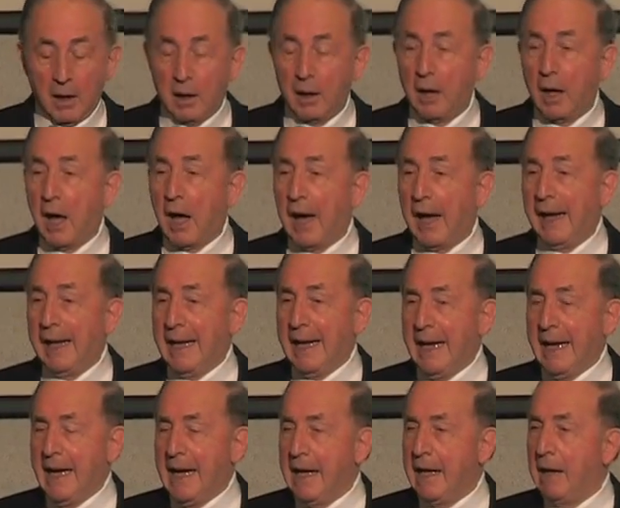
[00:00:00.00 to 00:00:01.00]
I
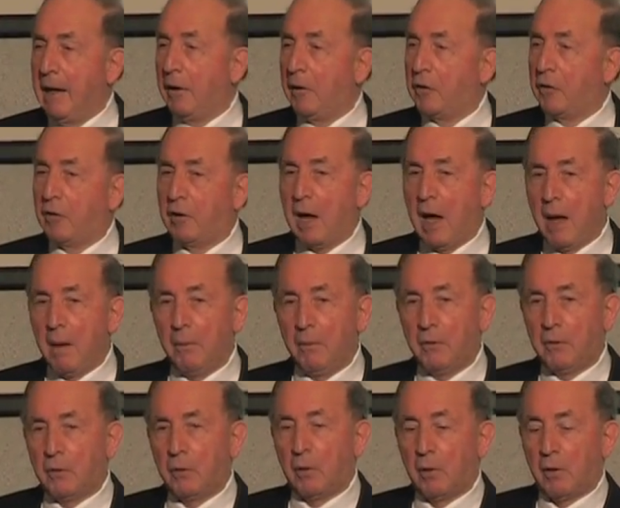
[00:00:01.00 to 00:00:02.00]
need some
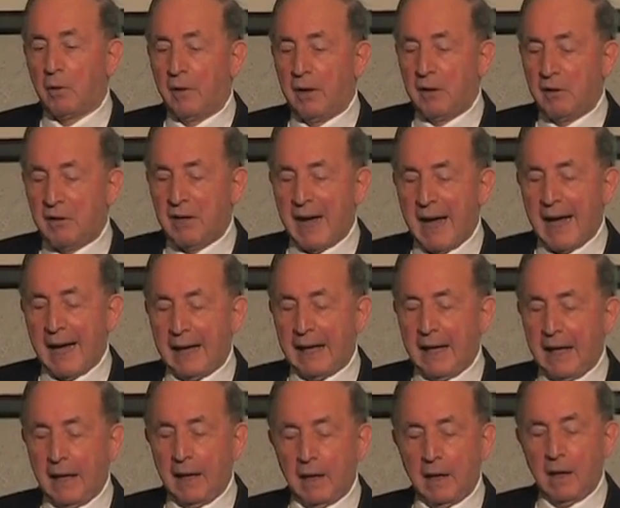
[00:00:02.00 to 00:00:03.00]
sort of a
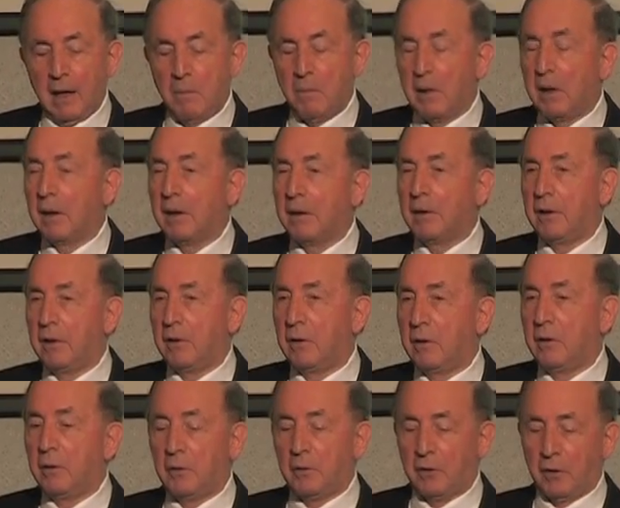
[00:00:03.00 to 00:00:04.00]
tagging ability to
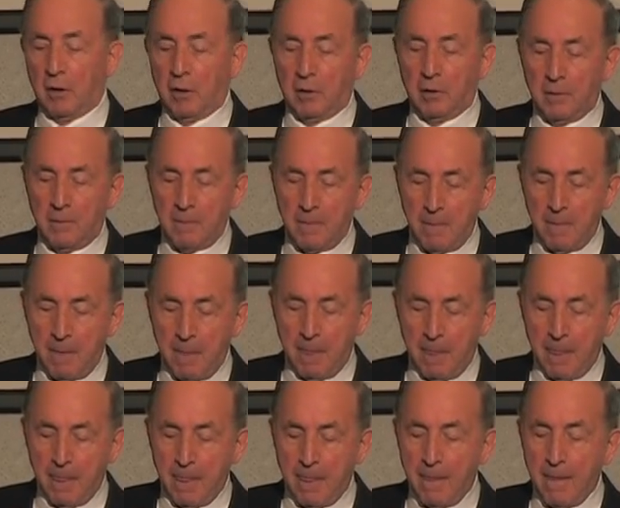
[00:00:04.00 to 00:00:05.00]
do so.
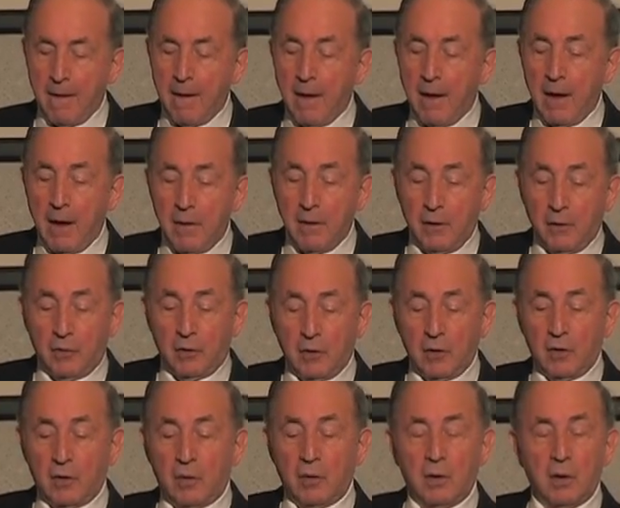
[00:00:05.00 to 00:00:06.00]
And this
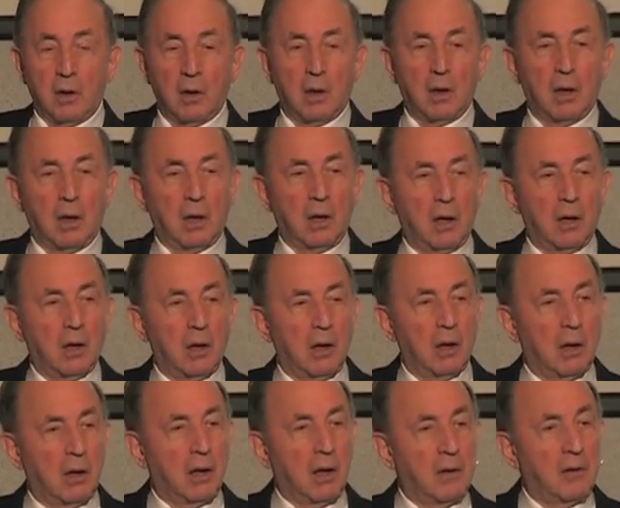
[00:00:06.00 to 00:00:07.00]
is
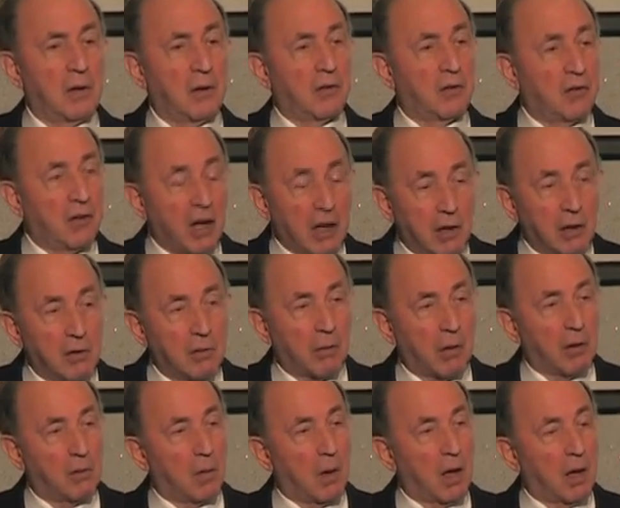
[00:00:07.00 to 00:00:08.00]
the second
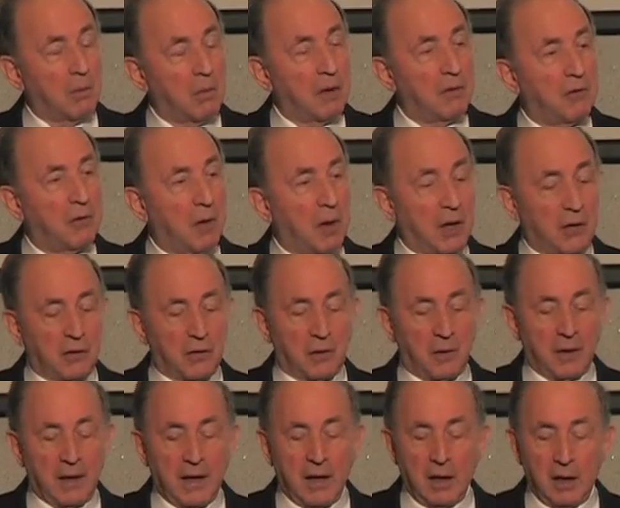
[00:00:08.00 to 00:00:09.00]
requirement for
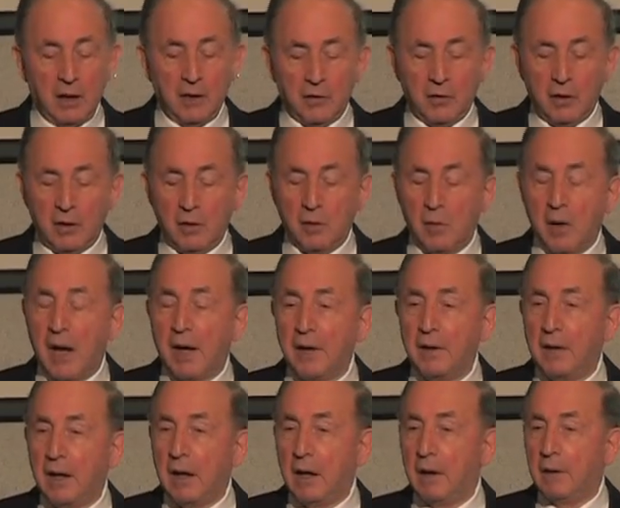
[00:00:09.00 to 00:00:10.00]
SOA is
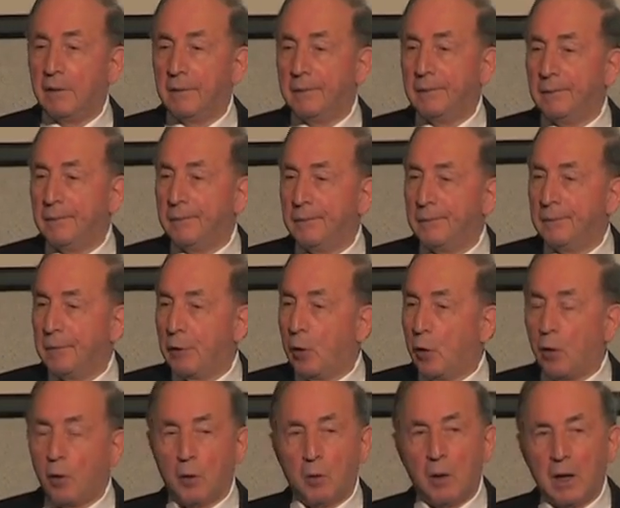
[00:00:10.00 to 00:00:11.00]
UID,
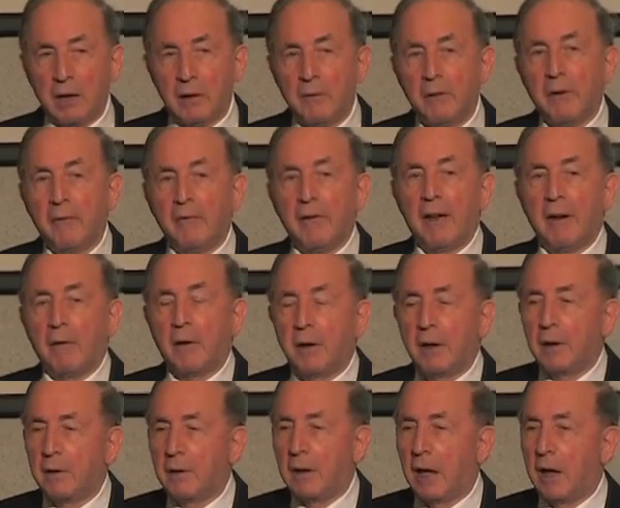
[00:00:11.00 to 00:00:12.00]
or whatever
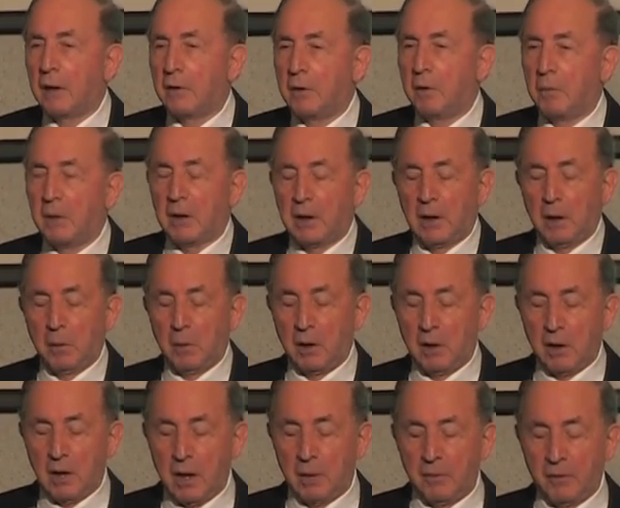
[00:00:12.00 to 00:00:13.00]
variant ultimately will
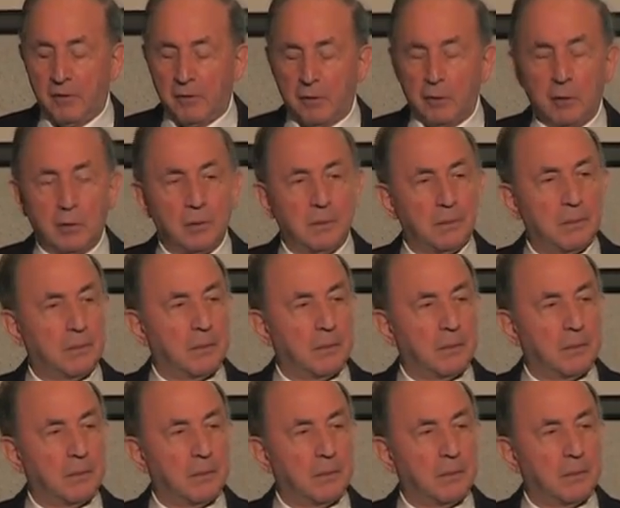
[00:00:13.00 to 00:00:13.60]
come through.